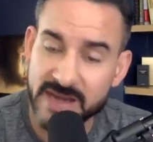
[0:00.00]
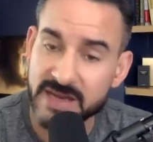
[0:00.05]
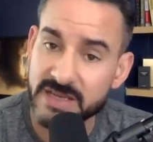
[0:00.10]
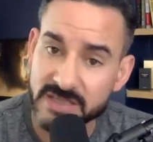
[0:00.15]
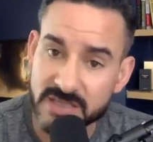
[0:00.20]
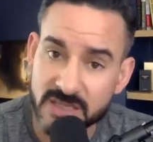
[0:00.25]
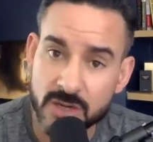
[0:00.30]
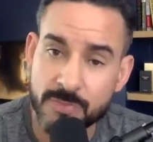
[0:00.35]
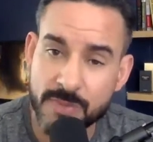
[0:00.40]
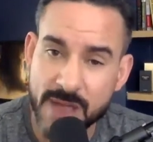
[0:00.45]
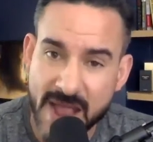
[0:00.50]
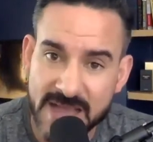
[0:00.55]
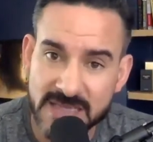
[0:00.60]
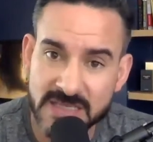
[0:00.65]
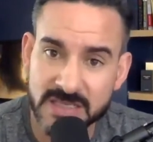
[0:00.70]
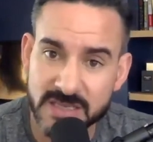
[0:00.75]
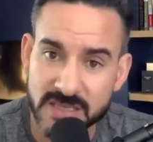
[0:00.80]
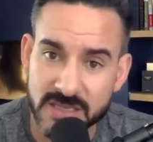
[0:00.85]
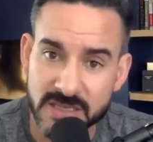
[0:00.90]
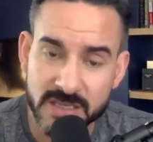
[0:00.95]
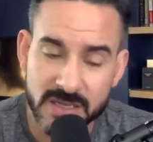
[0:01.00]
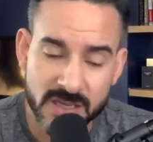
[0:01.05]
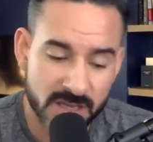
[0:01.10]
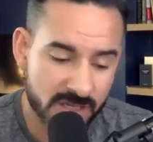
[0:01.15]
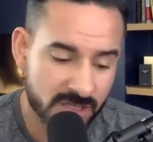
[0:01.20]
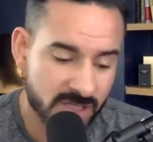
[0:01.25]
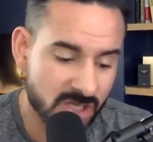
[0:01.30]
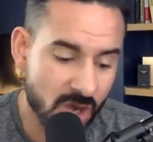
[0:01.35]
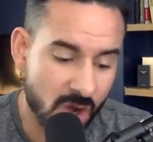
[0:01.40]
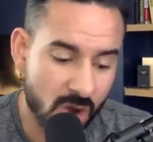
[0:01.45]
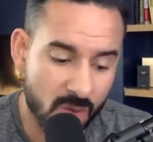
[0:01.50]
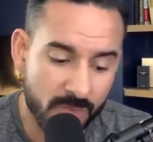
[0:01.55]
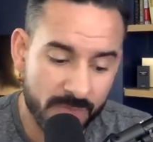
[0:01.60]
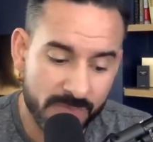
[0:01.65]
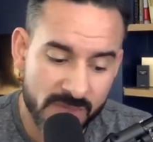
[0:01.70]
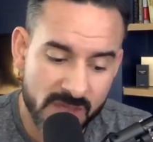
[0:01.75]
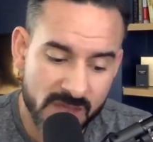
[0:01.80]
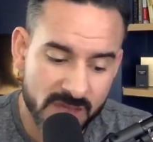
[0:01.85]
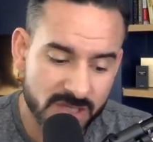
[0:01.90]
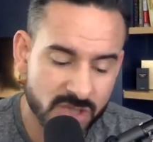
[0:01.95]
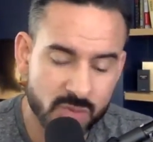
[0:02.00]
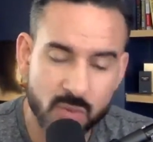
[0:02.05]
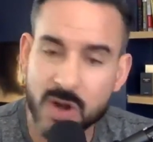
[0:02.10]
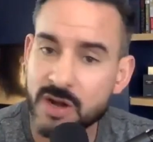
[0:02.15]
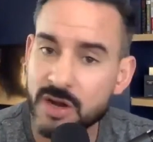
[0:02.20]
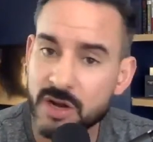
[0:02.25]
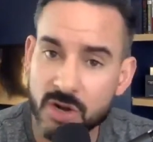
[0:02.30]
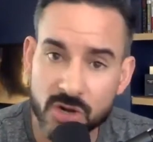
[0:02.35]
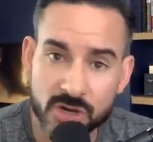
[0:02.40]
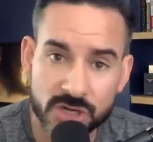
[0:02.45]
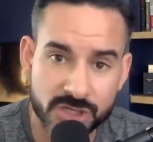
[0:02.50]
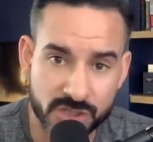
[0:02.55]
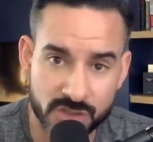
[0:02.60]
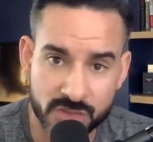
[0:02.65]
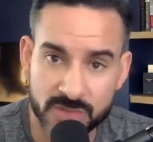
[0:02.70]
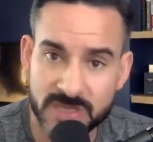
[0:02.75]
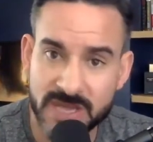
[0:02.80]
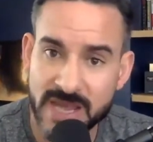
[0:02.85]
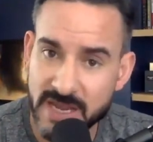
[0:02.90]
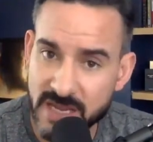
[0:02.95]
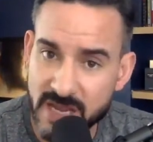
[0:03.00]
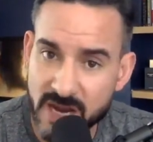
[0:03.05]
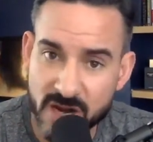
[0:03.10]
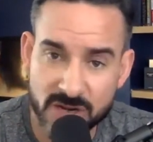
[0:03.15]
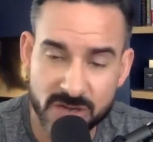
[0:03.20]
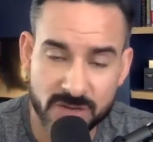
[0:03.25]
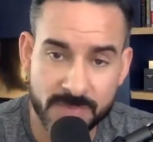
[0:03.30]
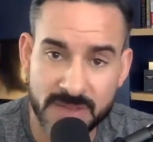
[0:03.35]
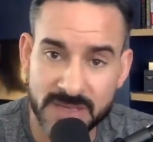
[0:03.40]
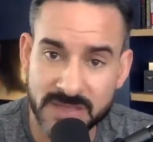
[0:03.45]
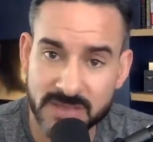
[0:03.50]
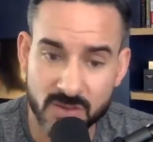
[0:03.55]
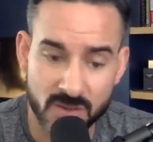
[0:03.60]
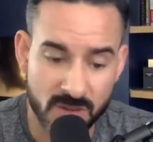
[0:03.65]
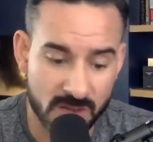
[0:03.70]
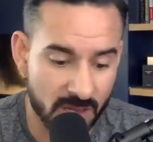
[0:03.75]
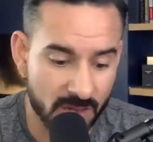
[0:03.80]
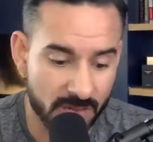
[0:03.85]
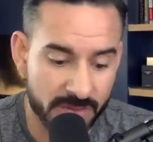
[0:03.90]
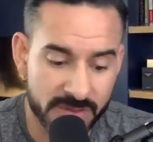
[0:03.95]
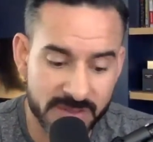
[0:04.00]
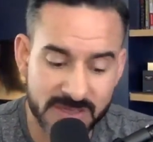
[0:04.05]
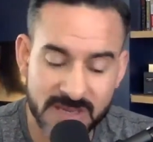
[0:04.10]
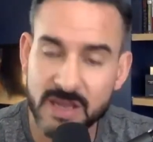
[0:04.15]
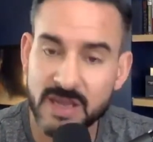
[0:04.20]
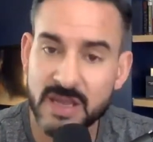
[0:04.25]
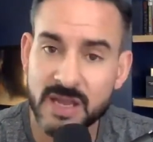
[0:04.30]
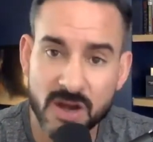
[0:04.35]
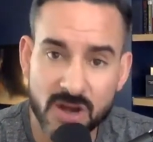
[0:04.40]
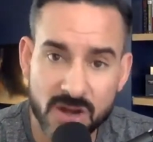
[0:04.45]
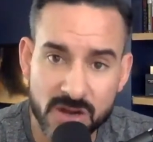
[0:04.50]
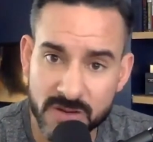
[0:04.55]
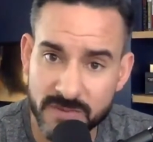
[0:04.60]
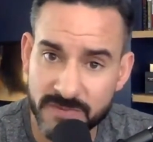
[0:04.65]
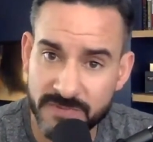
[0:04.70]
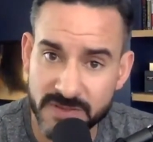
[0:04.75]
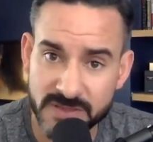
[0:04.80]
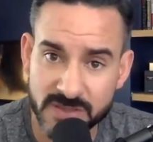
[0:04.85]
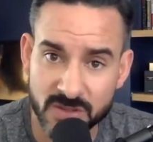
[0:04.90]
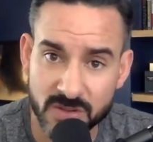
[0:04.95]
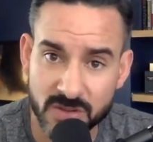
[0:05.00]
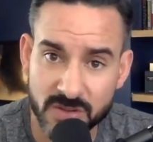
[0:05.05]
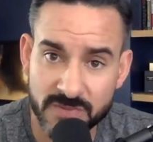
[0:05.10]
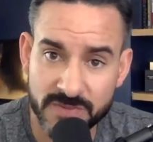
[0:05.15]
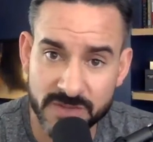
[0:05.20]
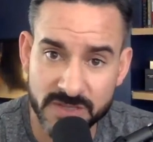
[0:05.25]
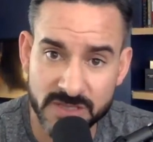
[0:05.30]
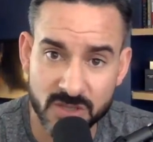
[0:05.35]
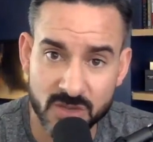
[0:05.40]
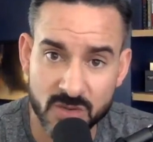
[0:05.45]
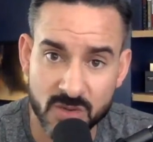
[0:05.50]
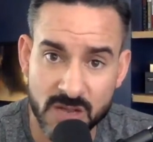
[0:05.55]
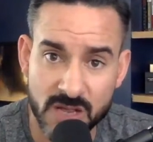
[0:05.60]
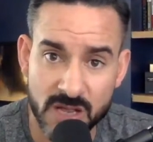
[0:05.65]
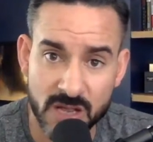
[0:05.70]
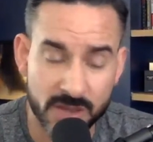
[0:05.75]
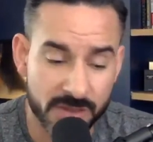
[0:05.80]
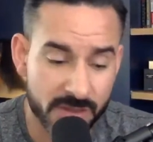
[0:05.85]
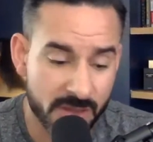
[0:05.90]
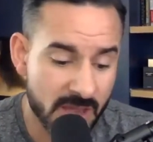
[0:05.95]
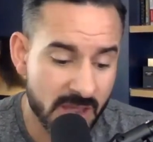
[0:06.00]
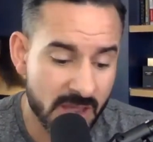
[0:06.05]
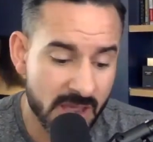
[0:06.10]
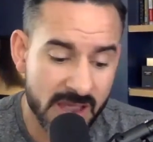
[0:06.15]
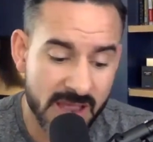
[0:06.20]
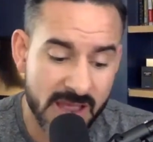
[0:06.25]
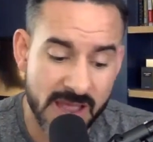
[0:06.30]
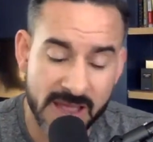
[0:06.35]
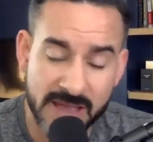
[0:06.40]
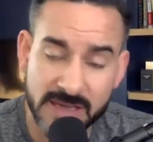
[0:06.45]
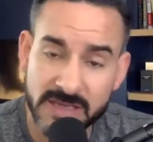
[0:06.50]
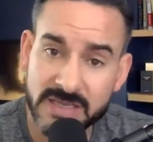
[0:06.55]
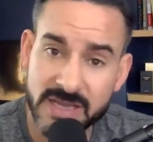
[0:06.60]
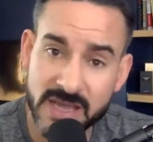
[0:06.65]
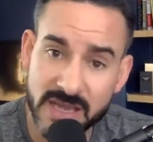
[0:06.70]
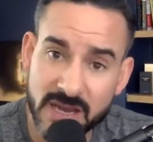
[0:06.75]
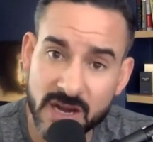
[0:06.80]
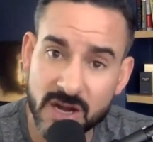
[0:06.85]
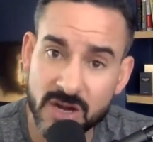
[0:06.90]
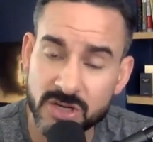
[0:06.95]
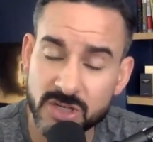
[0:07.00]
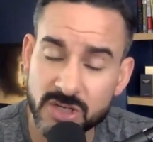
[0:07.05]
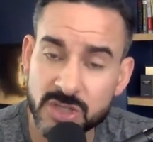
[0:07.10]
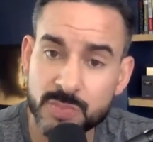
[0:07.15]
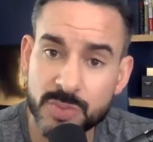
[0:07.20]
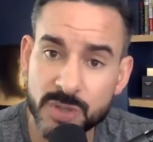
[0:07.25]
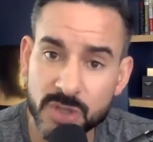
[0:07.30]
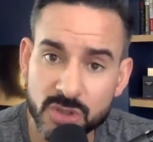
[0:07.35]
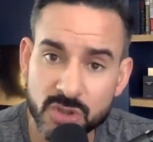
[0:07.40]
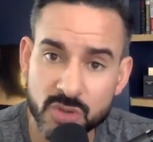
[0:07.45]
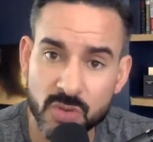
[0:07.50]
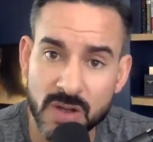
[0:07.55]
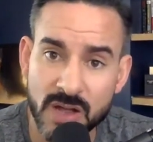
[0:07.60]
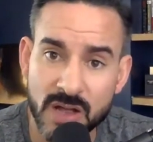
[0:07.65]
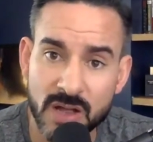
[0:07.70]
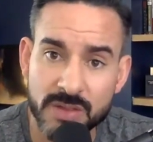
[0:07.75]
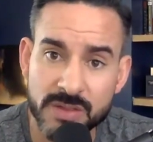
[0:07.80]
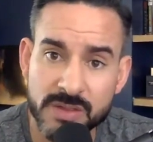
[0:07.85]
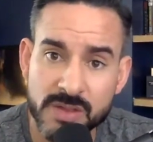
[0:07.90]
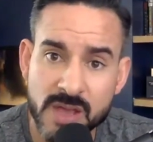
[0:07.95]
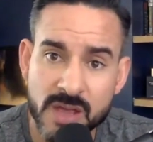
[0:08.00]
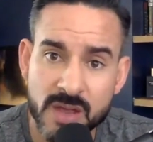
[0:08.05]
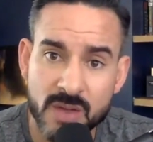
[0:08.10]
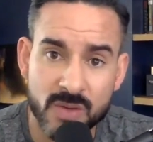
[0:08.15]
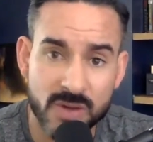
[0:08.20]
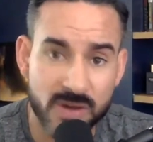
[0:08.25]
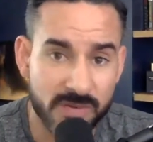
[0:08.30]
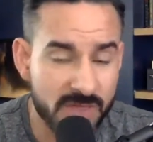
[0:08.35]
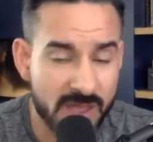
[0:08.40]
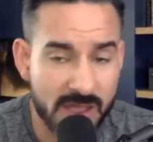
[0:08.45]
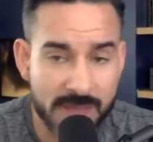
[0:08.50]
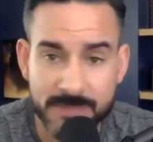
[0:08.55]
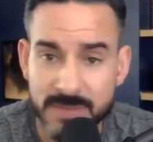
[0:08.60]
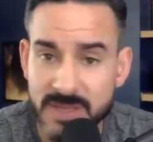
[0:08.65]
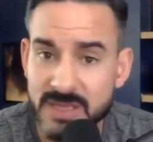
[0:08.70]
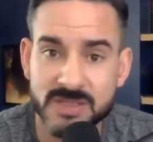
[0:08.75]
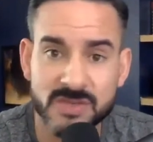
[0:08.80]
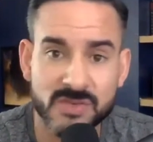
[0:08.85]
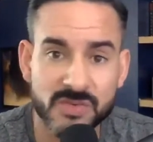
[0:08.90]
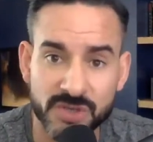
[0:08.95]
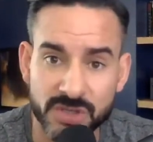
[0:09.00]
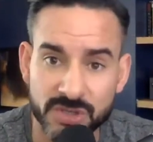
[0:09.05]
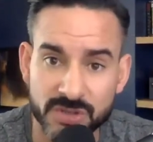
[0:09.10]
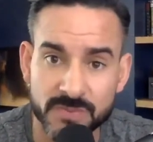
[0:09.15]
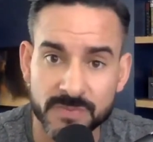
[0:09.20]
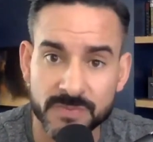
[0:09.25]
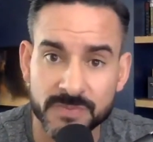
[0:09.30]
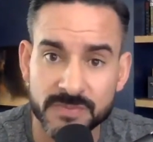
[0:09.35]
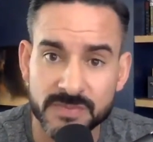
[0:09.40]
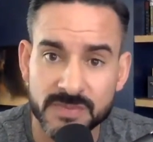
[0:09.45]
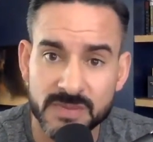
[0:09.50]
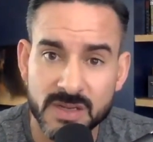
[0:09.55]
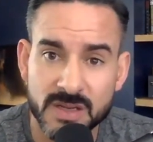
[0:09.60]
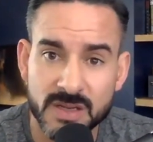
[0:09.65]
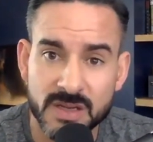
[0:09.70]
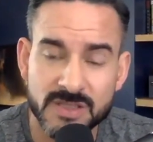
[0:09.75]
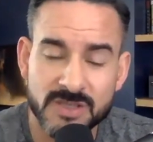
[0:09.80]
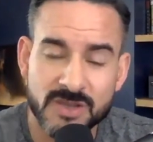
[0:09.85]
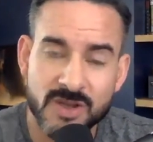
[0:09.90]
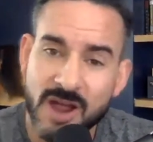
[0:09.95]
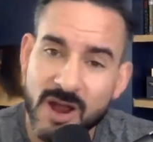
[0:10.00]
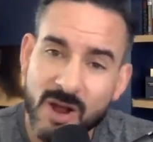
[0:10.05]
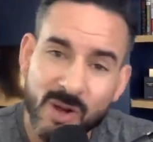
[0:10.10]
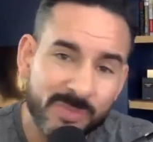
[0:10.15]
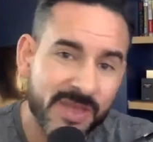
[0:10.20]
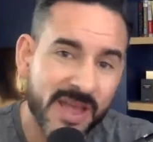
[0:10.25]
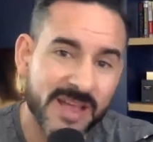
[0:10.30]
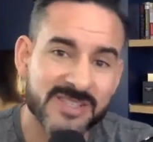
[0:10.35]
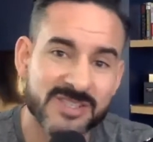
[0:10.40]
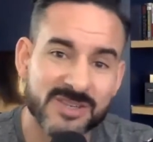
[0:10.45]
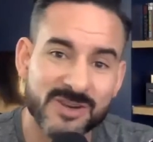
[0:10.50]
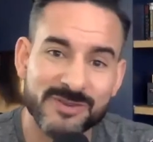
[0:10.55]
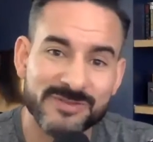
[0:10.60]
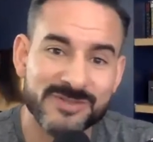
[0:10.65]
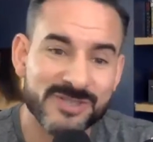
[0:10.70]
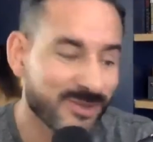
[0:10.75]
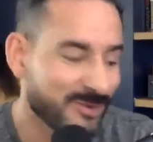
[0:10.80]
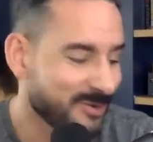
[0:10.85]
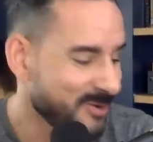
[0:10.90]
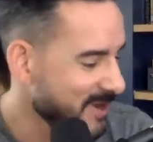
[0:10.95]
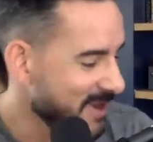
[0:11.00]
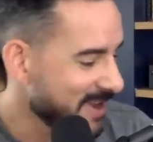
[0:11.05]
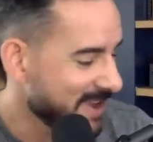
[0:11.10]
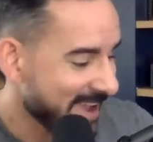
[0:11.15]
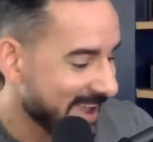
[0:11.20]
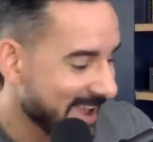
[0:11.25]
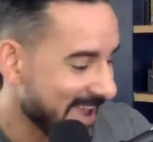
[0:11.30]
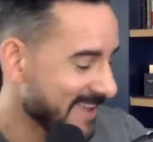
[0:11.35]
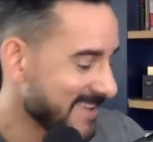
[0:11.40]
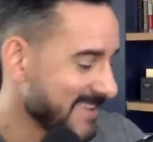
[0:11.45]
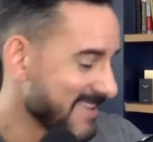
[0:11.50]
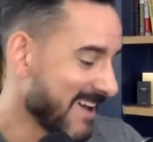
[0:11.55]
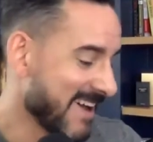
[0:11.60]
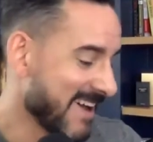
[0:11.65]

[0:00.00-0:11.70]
is capacity. So just want to encourage you, take care of your mental health, take care of your physical health, and take care of your spiritual health, whatever that means for you. And so I hope that serves you. And,